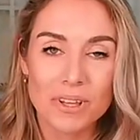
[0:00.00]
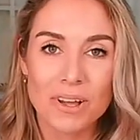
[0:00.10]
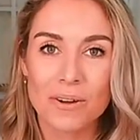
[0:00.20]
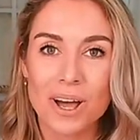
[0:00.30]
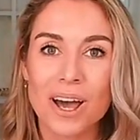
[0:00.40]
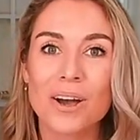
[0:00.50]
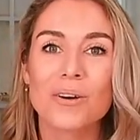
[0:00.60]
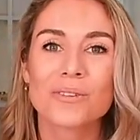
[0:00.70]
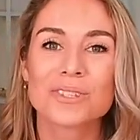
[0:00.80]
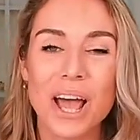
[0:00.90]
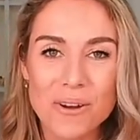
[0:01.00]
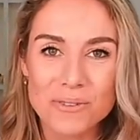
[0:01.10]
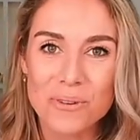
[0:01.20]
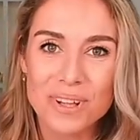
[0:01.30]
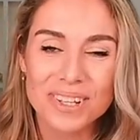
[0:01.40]
cl- uh,
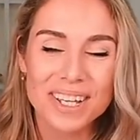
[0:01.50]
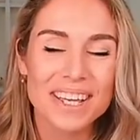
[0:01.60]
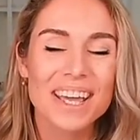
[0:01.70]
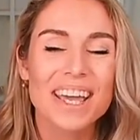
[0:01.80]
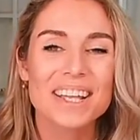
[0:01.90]
sound quality.